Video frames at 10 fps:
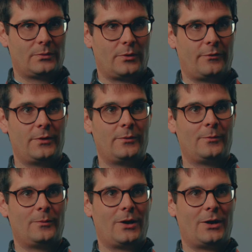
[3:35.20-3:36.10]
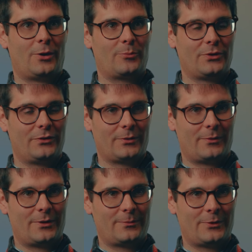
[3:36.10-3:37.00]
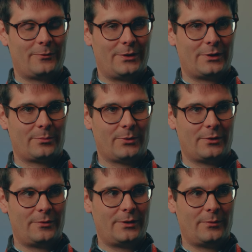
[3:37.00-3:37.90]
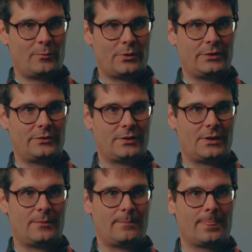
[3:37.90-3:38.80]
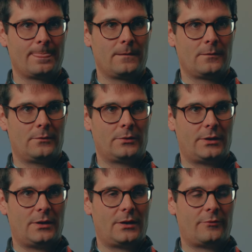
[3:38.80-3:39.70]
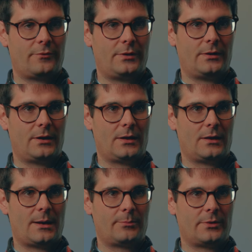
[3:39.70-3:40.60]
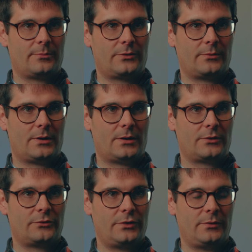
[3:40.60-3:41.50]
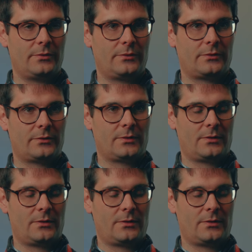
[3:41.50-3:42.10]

So we've got a few options that we're currently exploring. One is looking at offering laptops to our students.